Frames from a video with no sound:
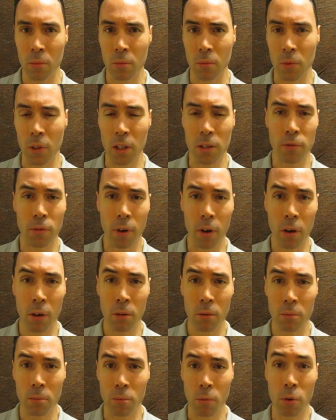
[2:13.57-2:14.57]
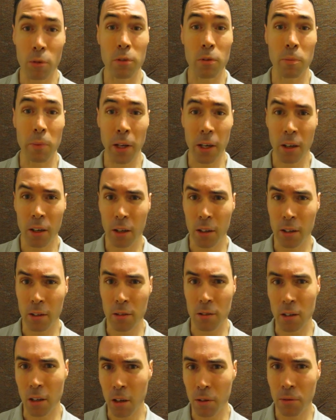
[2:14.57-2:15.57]
Thus far, most of Bangkok
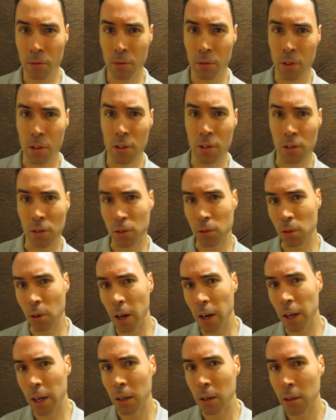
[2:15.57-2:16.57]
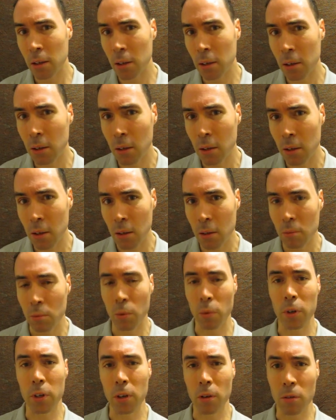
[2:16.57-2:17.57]
itself is still dry,
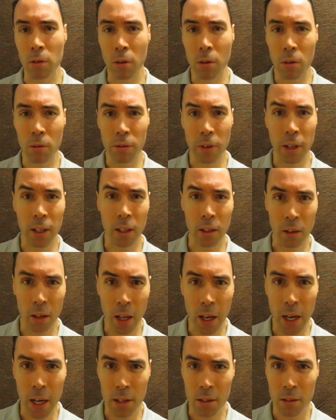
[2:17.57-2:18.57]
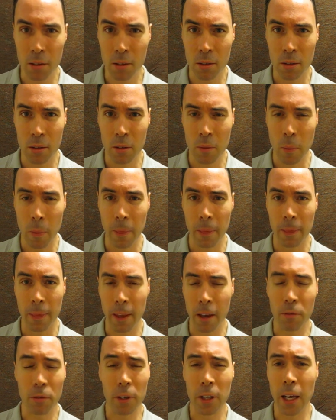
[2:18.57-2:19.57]
but we don't know if that can last.
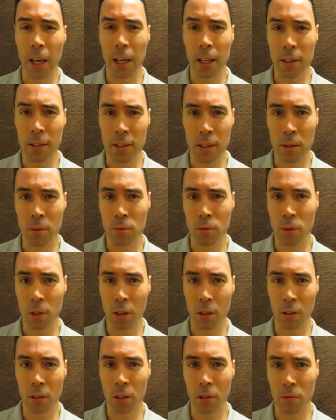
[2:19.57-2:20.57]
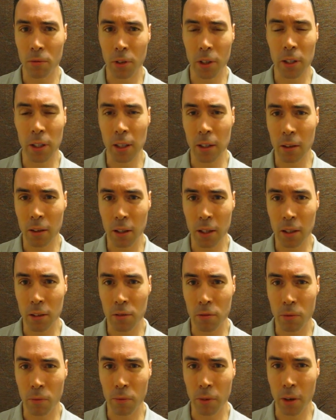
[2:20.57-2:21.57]
Every day it seems we hear conflicting things
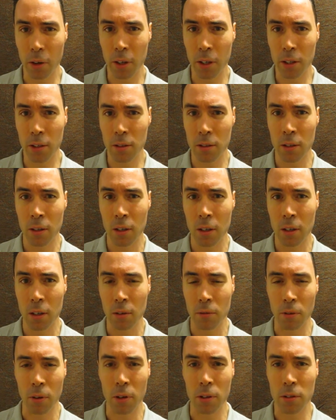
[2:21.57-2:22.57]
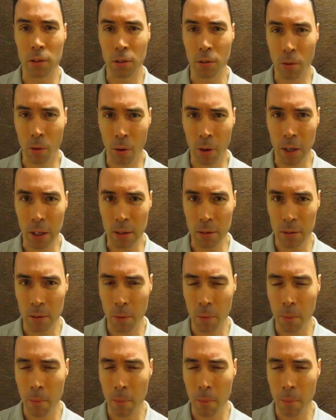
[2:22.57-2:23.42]
from various, various authorities.